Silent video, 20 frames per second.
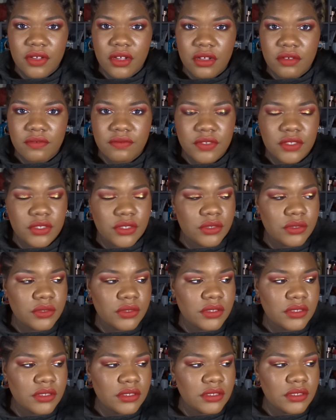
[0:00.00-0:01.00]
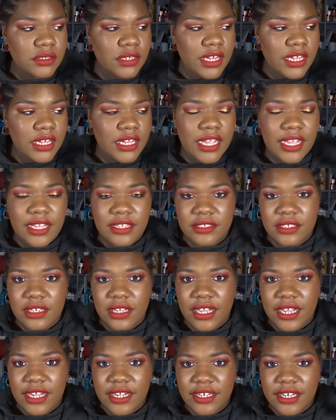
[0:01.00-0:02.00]
of the uses like as a
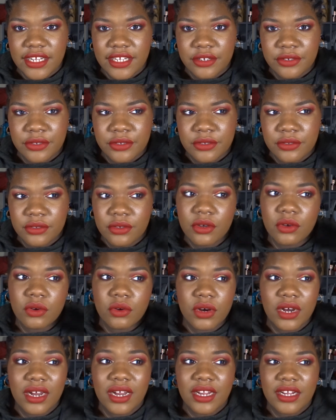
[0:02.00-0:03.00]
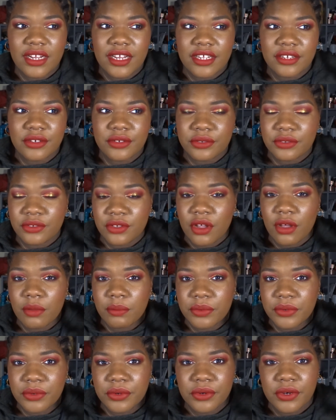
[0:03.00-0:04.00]
highlighter or highlighter
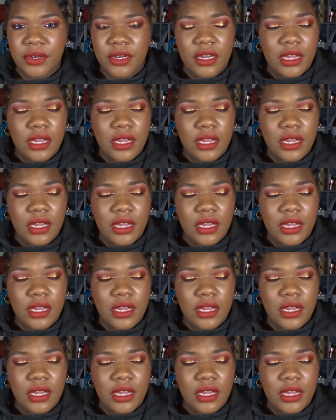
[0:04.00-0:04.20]
topper.